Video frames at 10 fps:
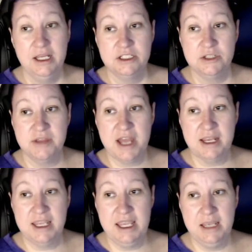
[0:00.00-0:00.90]
So
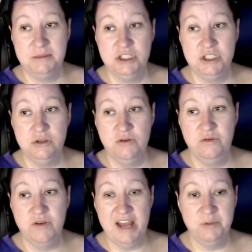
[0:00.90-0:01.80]
that came to
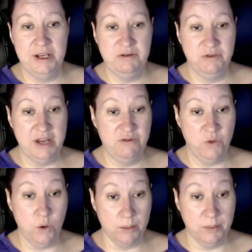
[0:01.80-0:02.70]

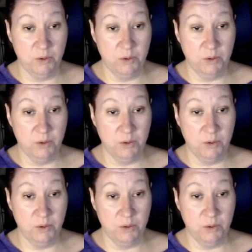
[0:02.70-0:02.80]
5.54.